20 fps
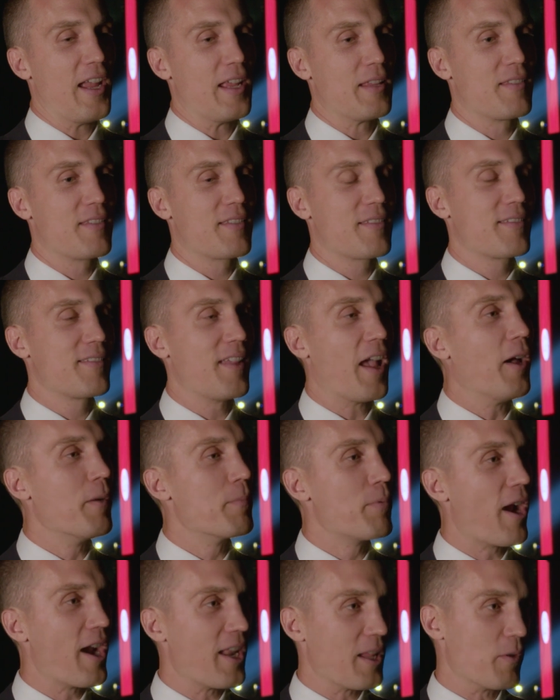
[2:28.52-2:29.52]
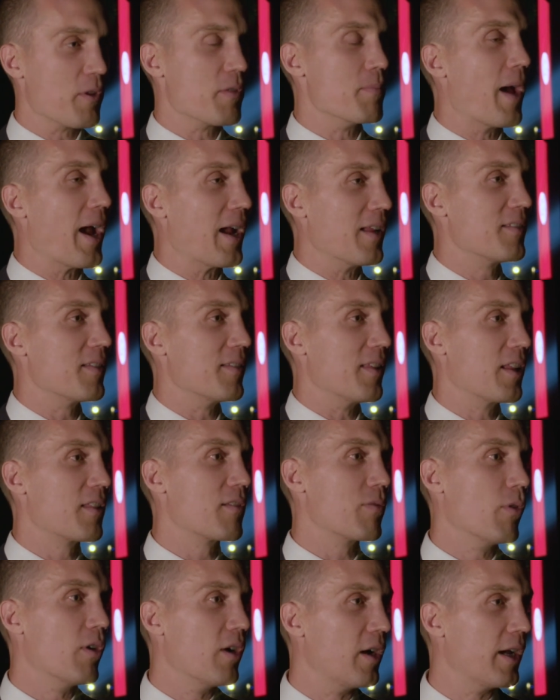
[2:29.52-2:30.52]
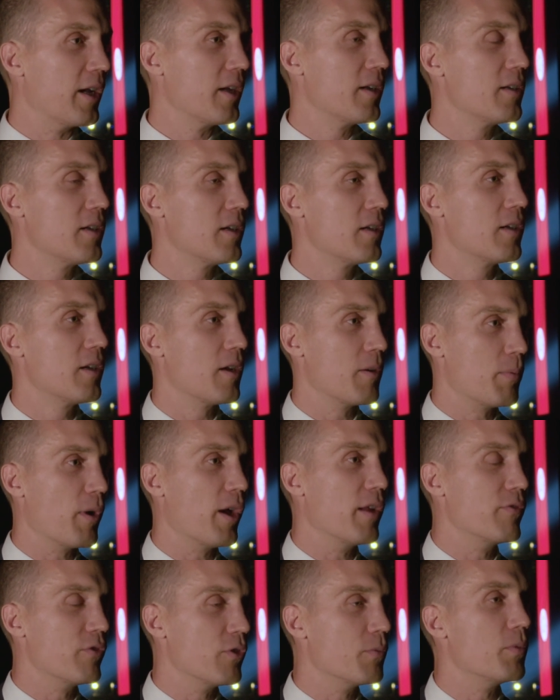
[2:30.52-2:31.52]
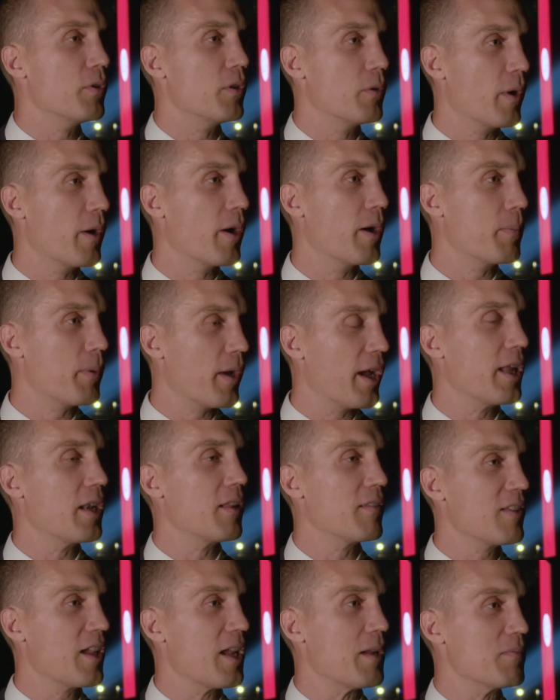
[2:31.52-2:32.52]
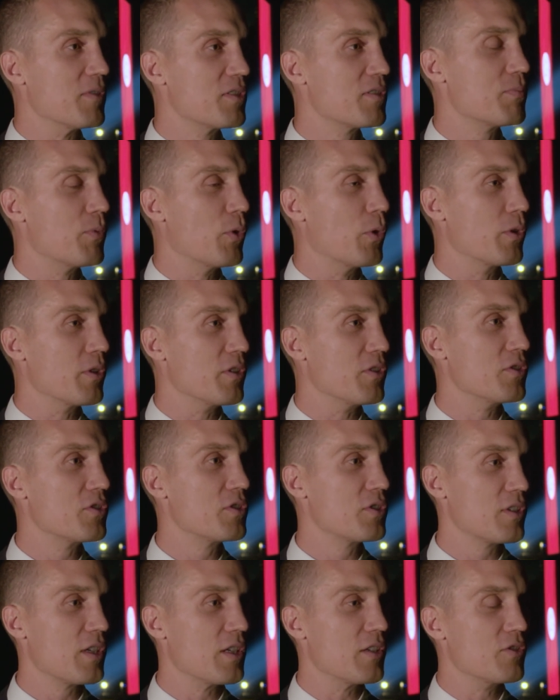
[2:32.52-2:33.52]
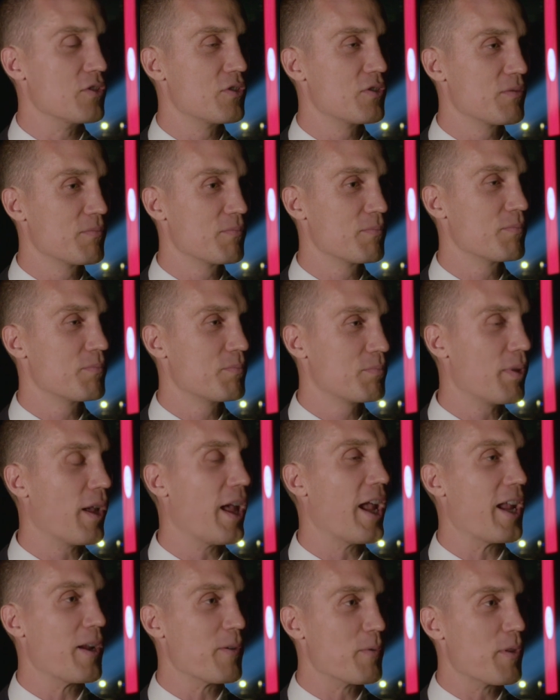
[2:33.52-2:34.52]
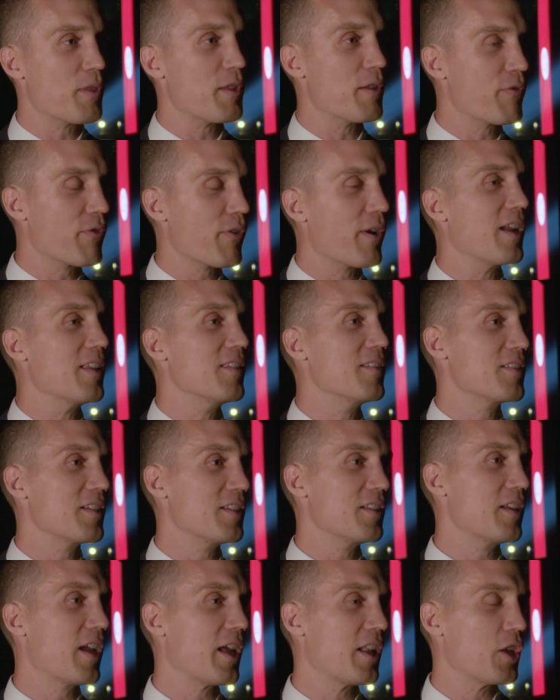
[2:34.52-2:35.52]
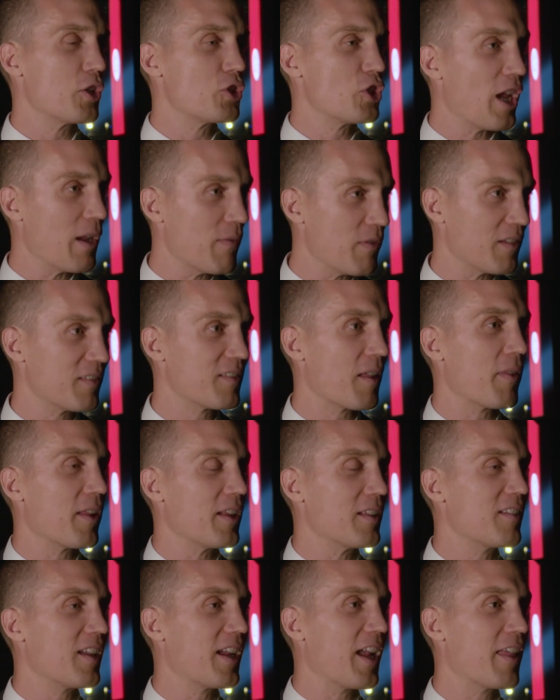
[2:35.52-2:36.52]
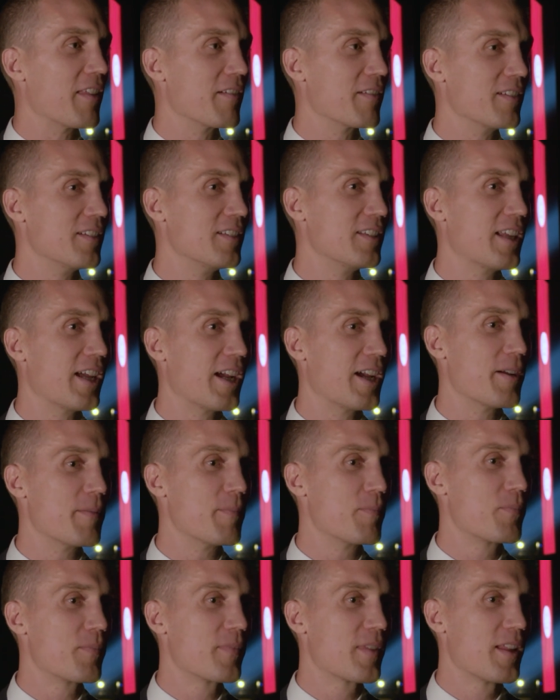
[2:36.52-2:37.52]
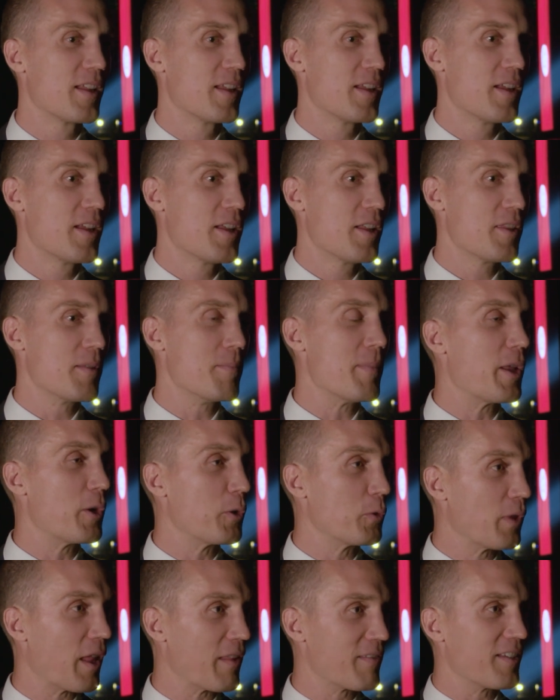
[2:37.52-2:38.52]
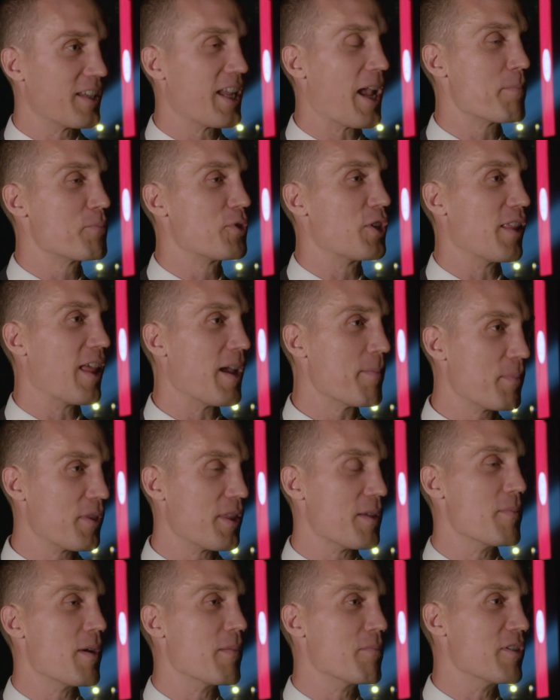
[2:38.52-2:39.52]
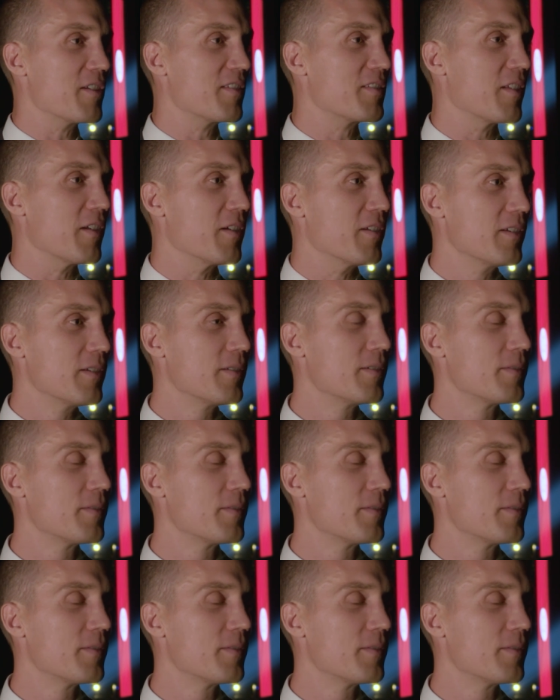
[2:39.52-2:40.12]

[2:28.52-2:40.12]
celebrating with mates, and that's why I played football, why I played a team sport, is playing with your friends and achieving something together, and the medal doesn't capture that, but the memories do.